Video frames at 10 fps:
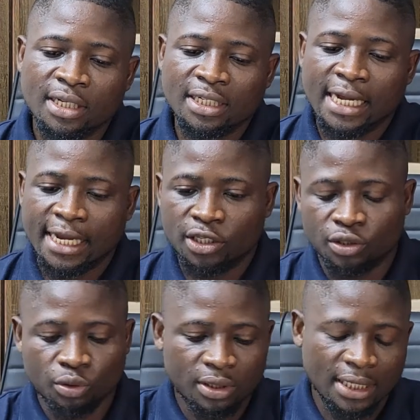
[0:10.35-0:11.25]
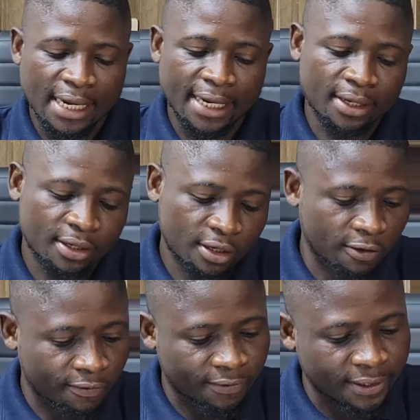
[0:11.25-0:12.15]
there are a total
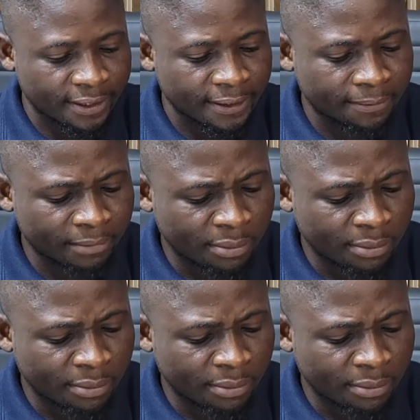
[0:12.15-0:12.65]
of um,